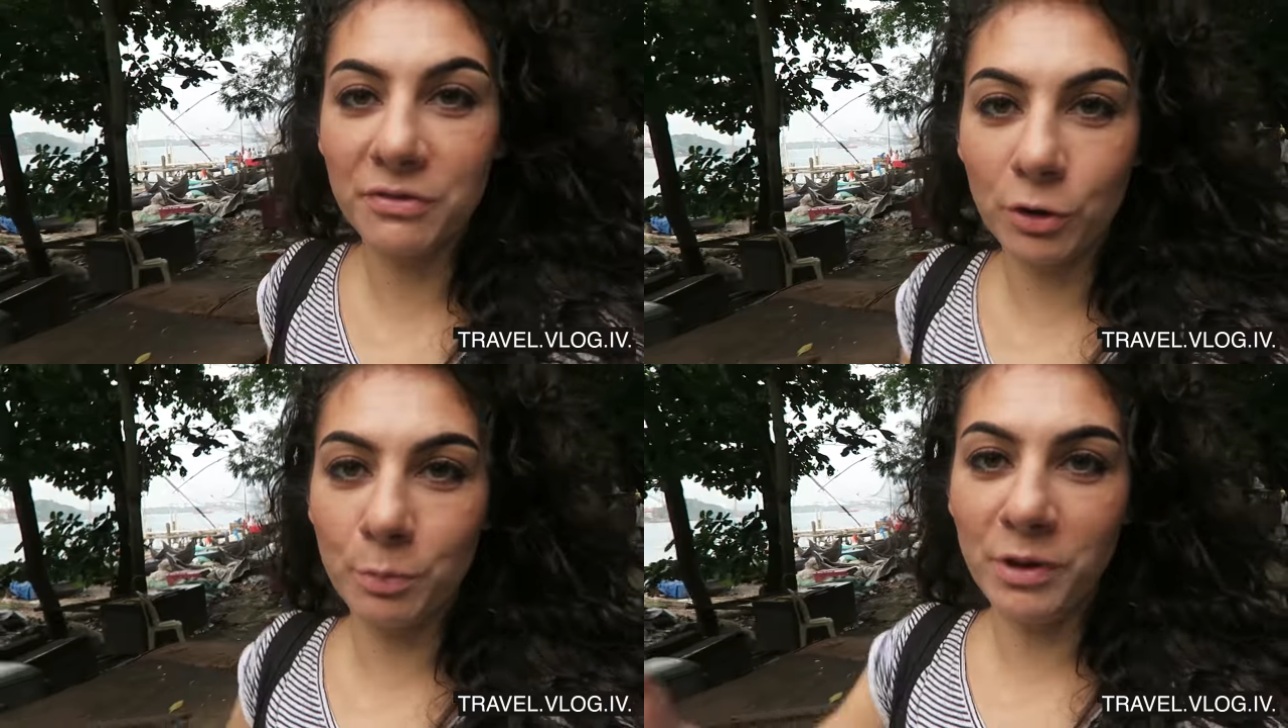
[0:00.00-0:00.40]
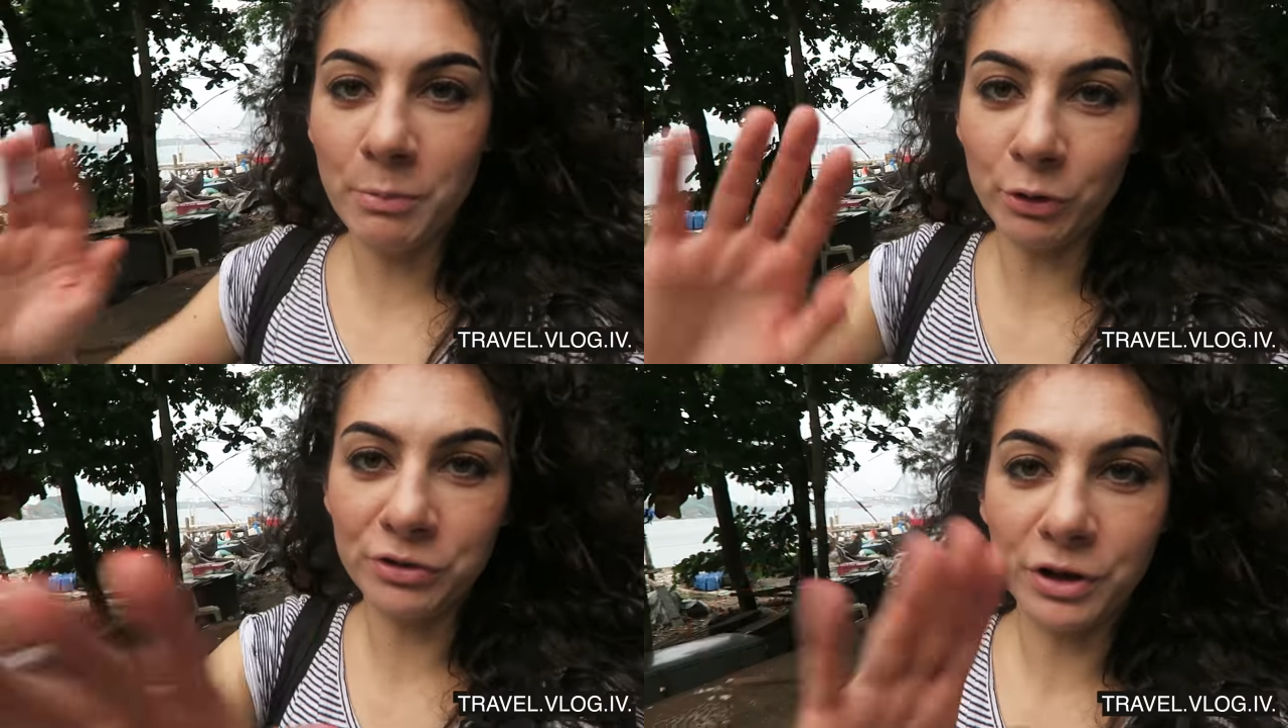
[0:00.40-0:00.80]
Before
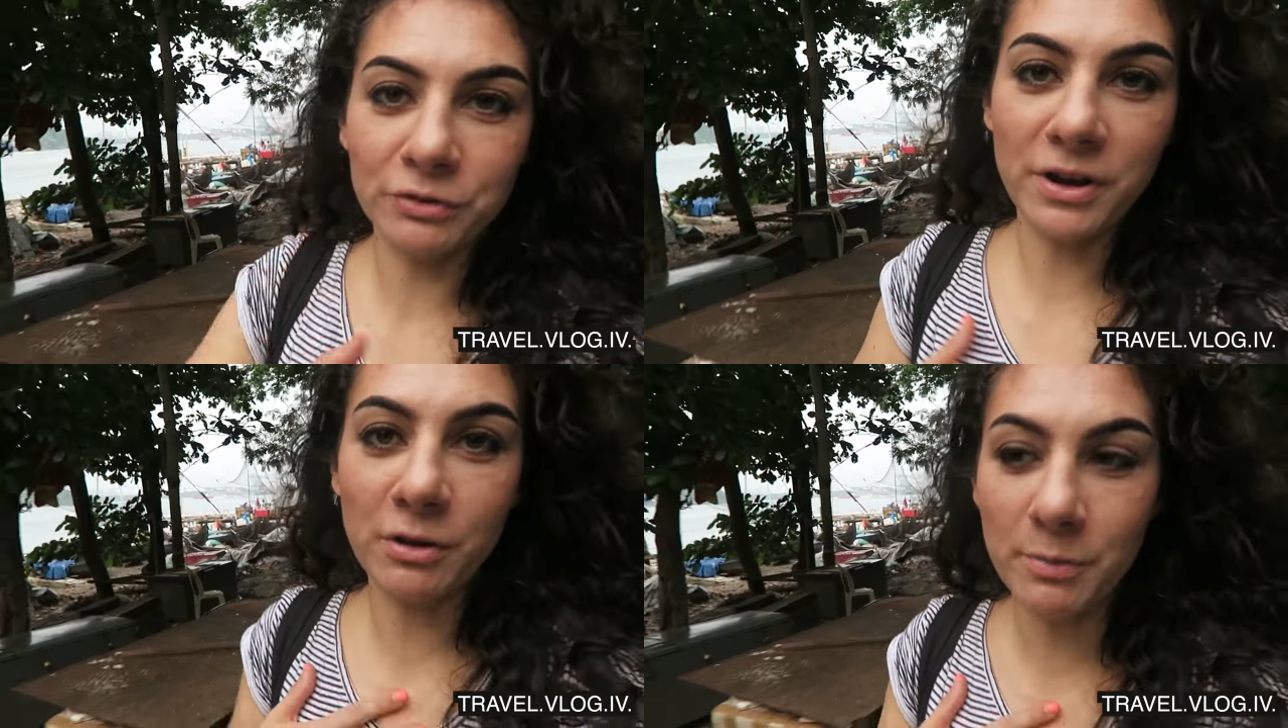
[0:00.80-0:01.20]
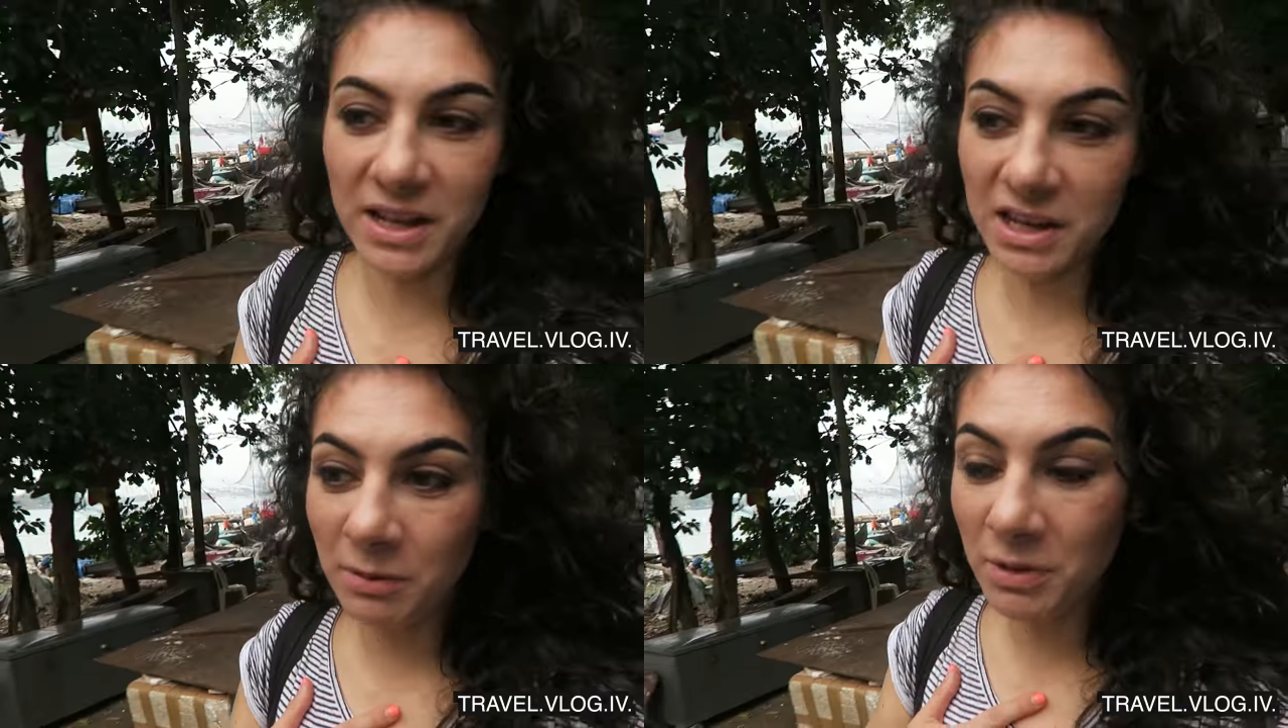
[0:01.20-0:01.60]
people start
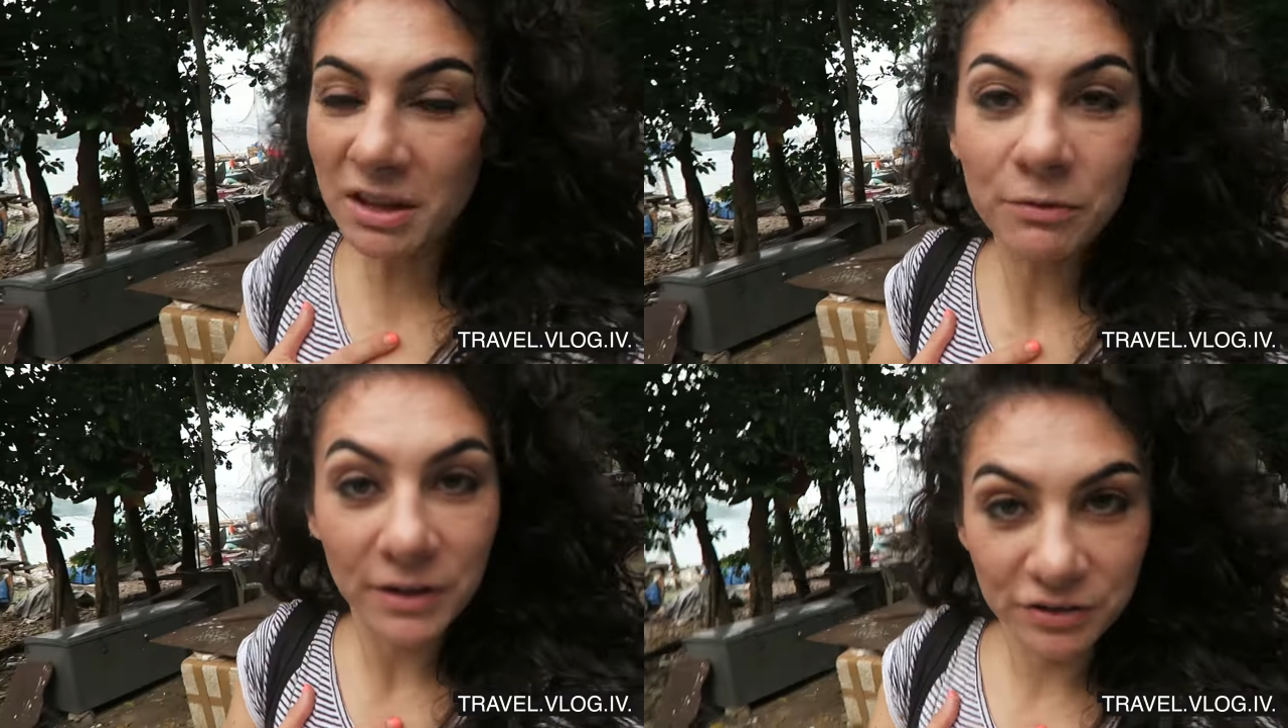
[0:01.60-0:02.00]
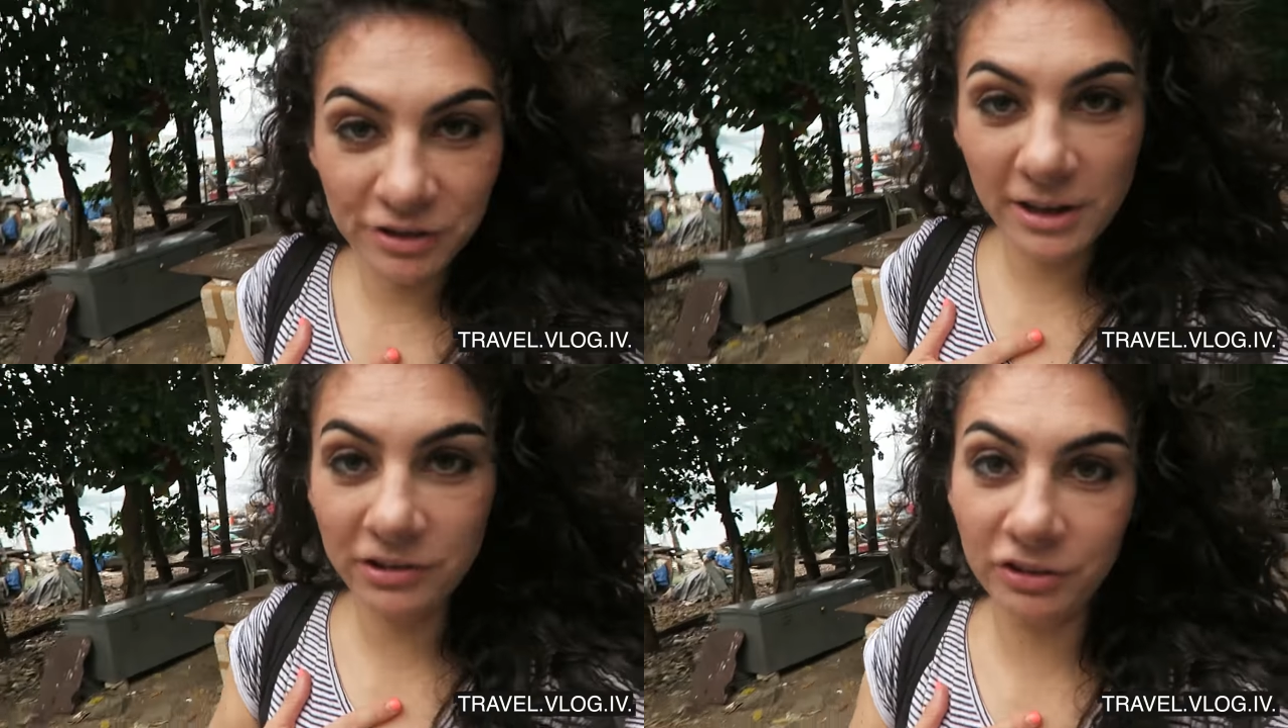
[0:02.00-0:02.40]
recommending me
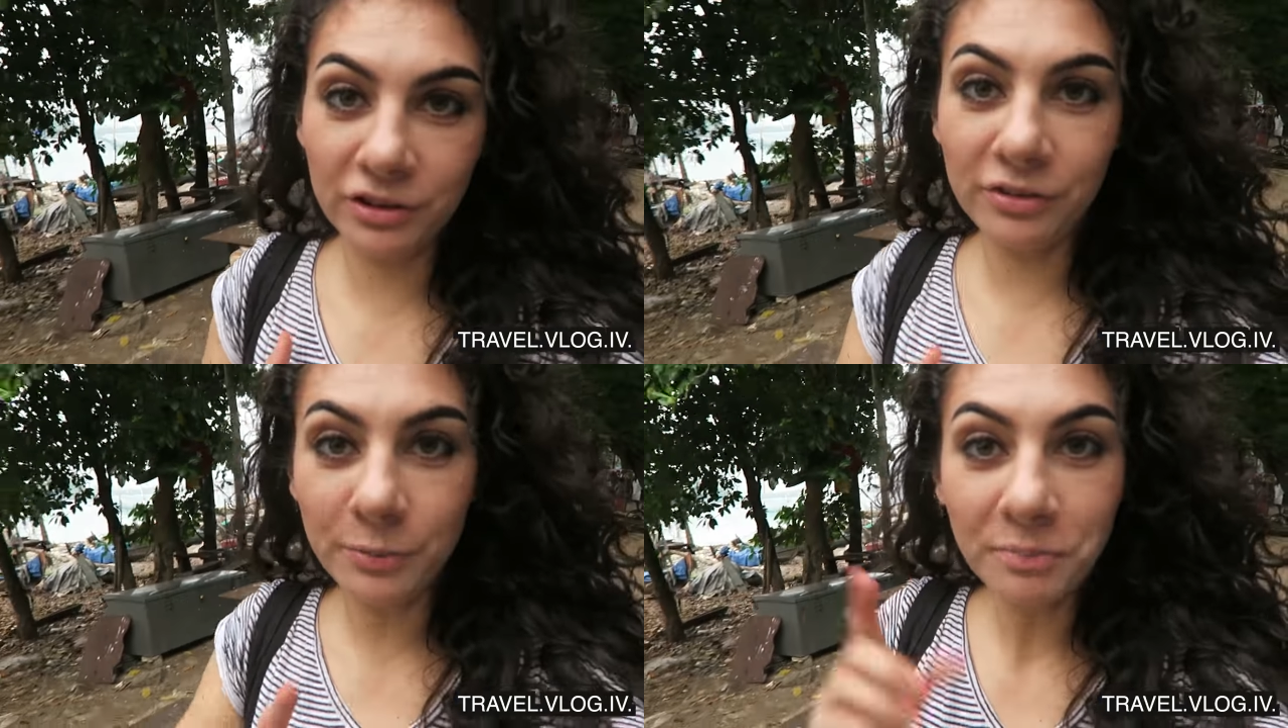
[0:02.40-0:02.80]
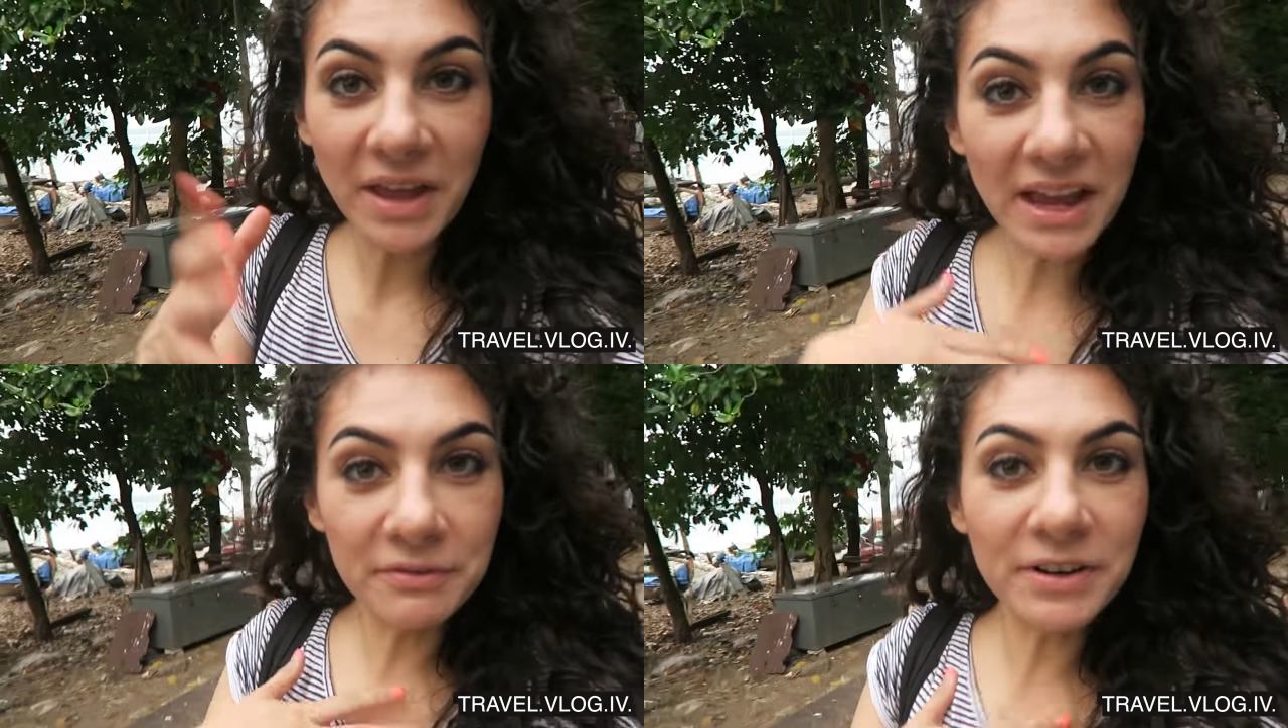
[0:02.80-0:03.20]
fish dishes,
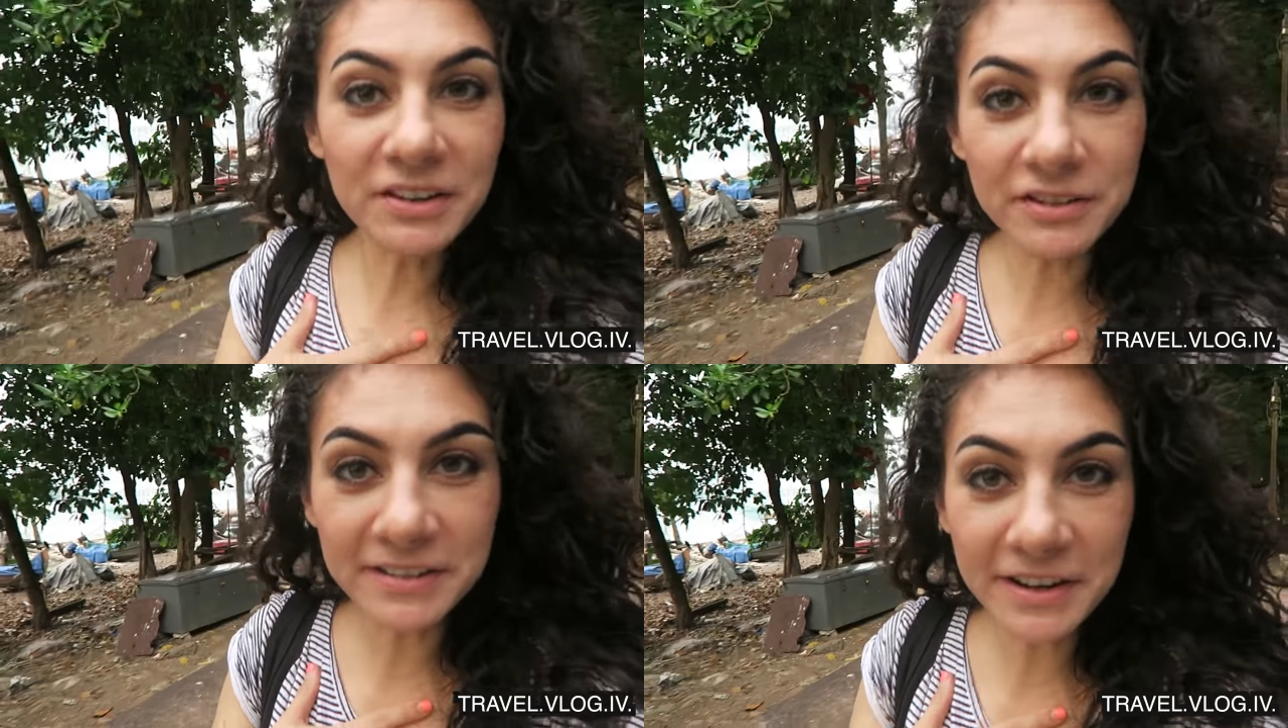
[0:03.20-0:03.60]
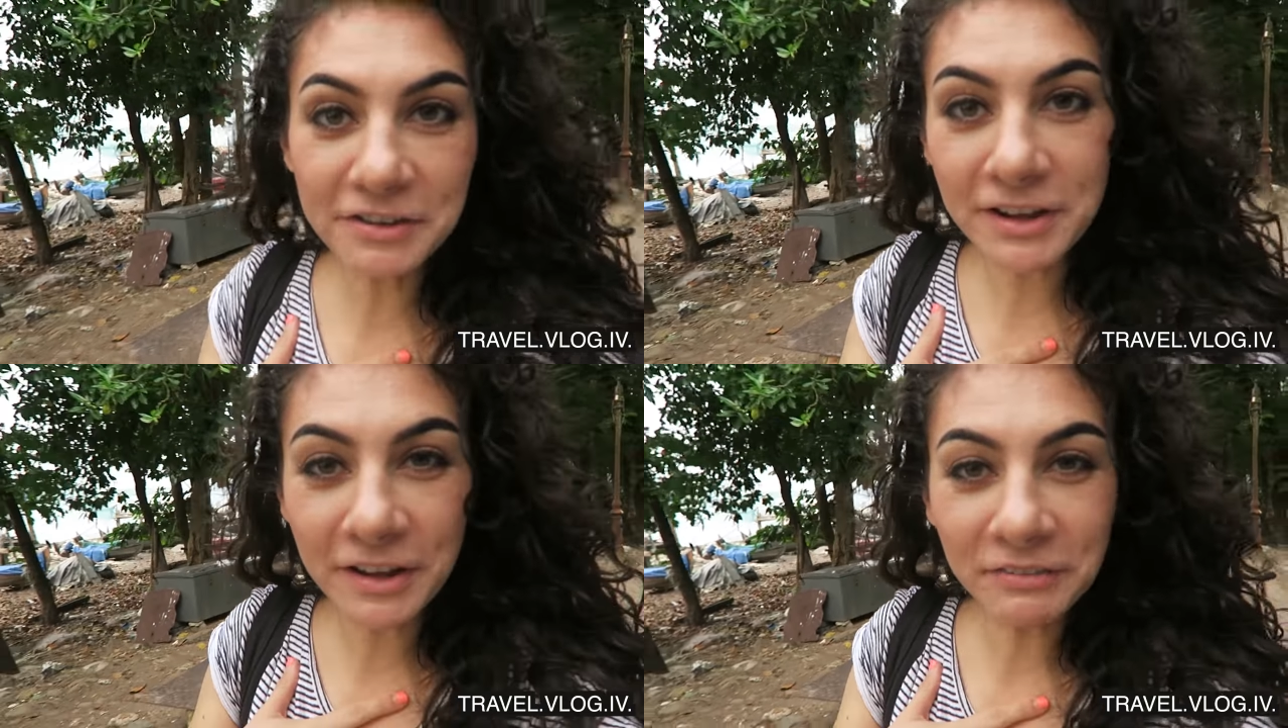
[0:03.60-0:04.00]
I'm
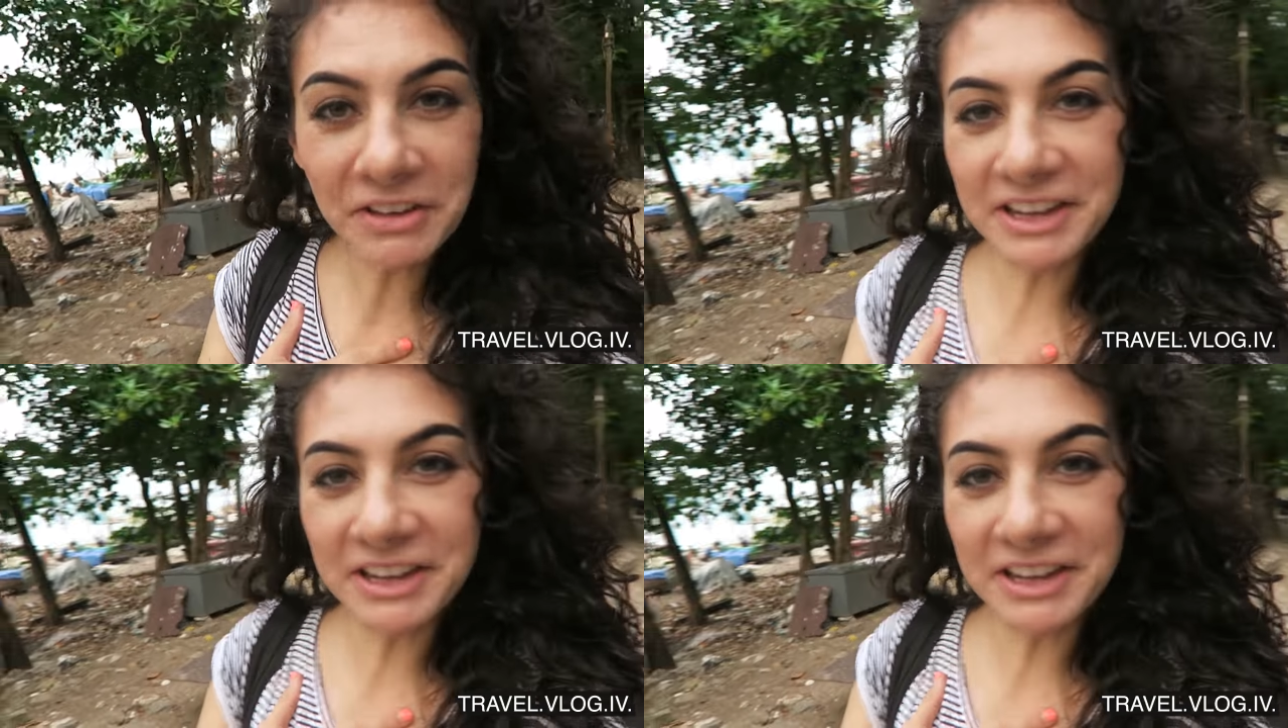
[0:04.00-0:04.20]
vegetarian.